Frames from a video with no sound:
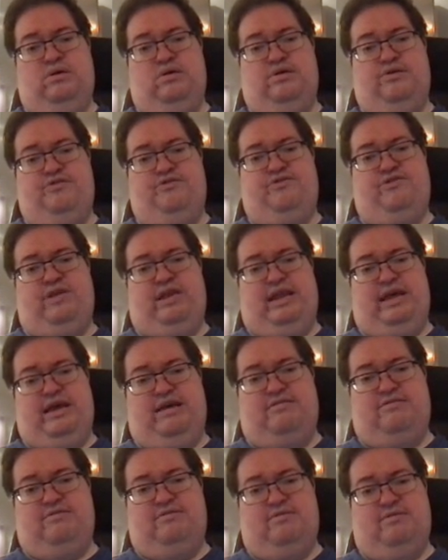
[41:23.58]

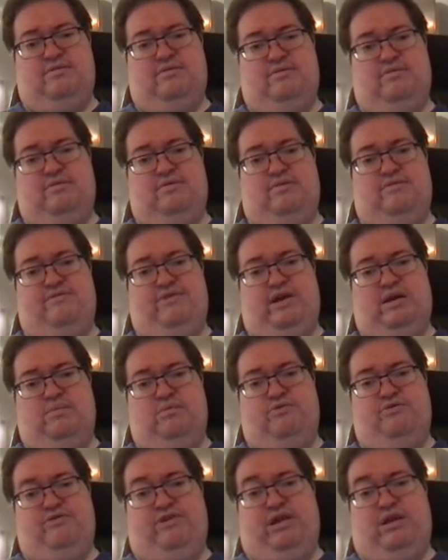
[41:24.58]
select the
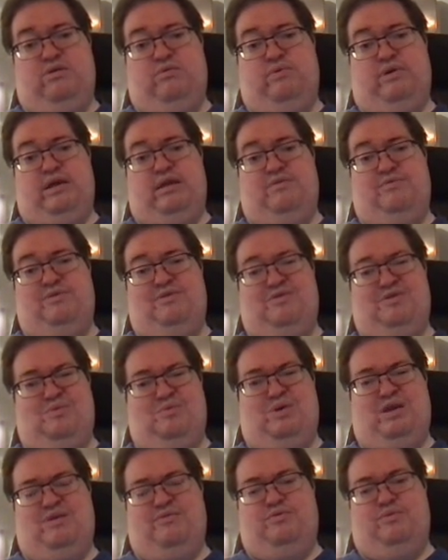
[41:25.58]
variables that are relevant in
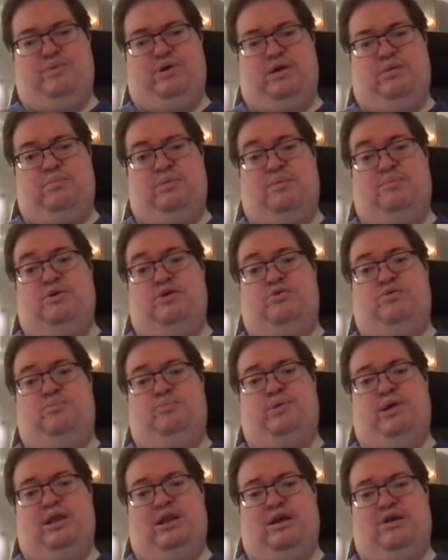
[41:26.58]
whatever way. Maybe you do
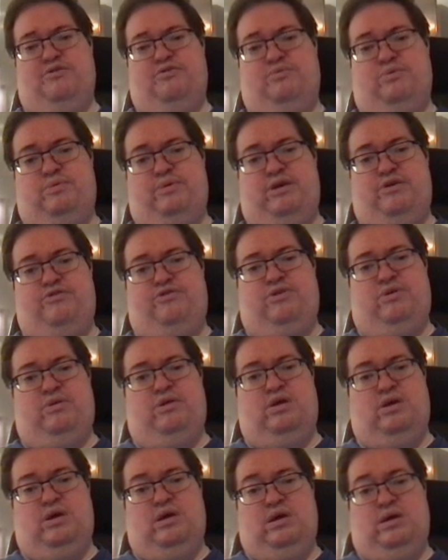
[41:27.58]
penalized regression,
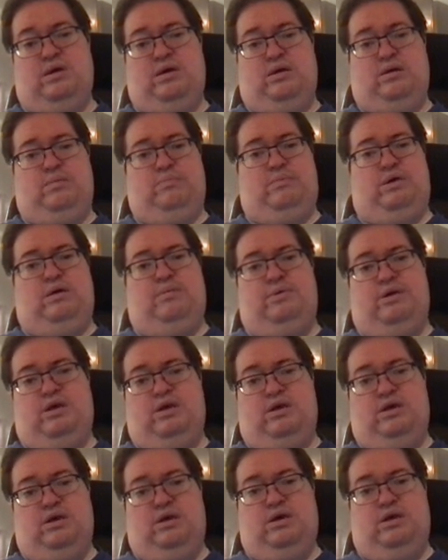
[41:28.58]
maybe
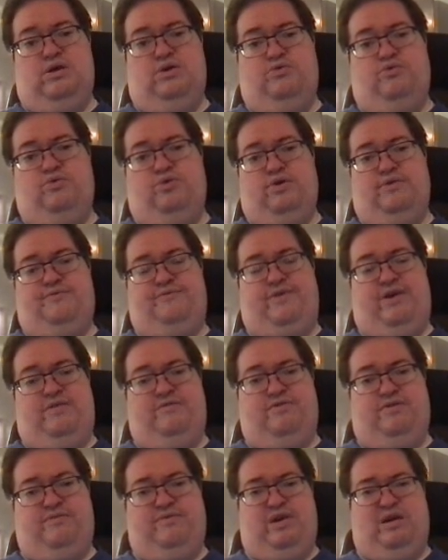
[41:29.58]
you do your
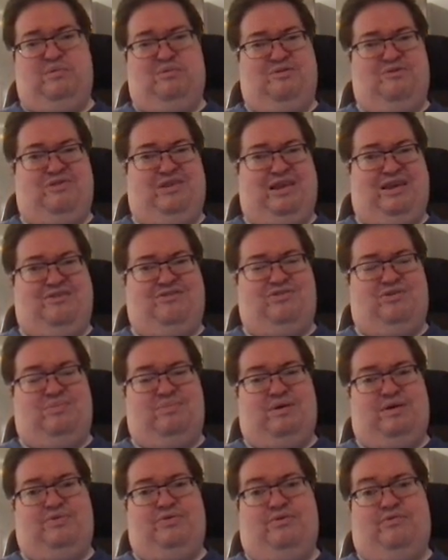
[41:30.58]
favorite variable selection
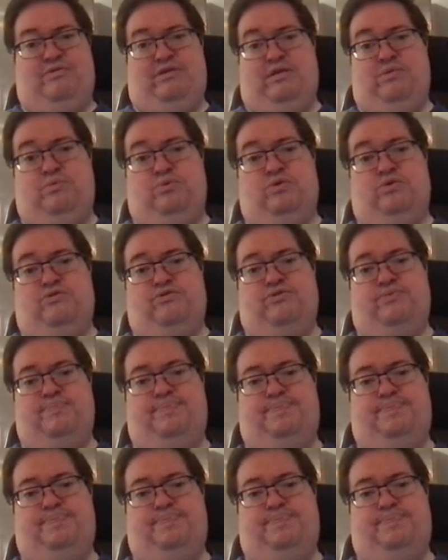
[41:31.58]
method that works.